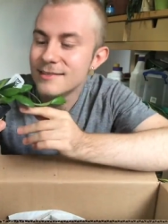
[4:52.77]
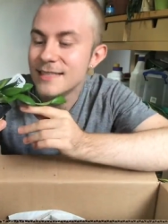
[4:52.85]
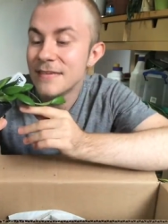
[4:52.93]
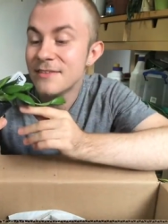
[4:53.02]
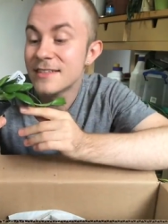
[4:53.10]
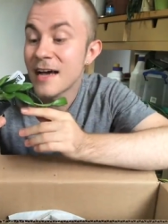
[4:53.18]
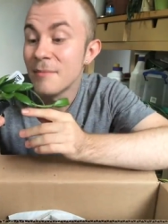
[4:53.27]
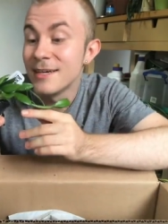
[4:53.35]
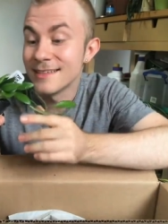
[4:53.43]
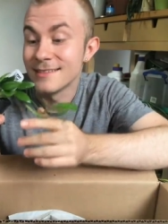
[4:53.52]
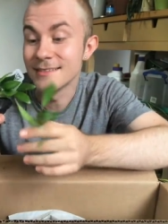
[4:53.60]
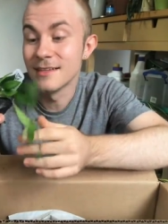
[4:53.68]
David
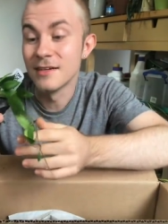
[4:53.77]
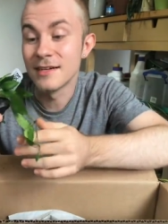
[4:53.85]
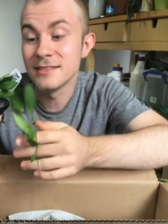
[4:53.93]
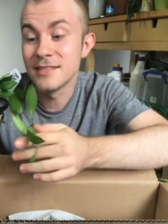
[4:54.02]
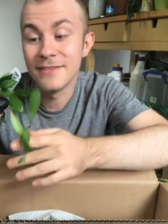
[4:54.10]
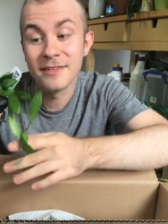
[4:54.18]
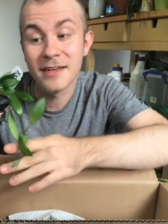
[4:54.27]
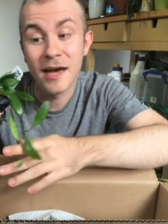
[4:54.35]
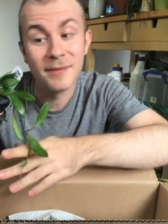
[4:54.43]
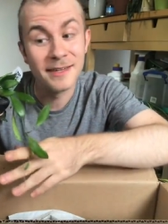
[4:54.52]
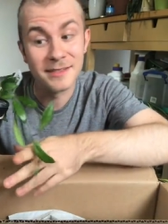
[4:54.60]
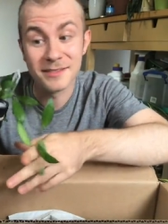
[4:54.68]
Cumming, David
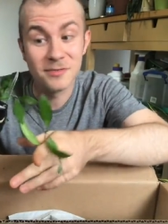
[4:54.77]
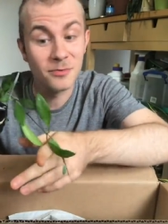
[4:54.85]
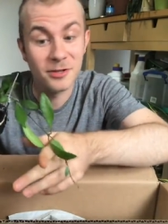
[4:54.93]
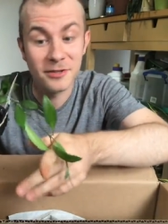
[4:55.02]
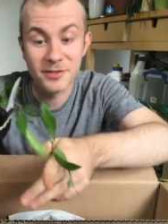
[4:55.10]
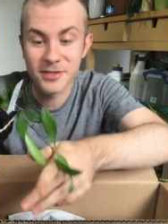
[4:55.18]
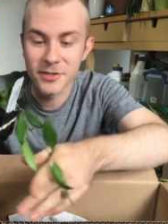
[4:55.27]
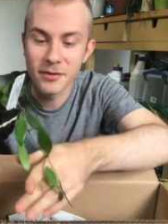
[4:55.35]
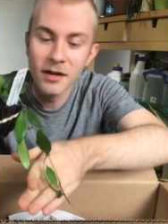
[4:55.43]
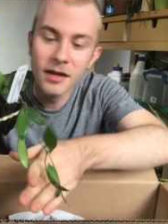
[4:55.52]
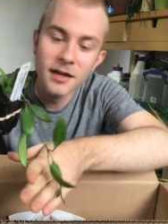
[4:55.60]
Cummingii, one of the two.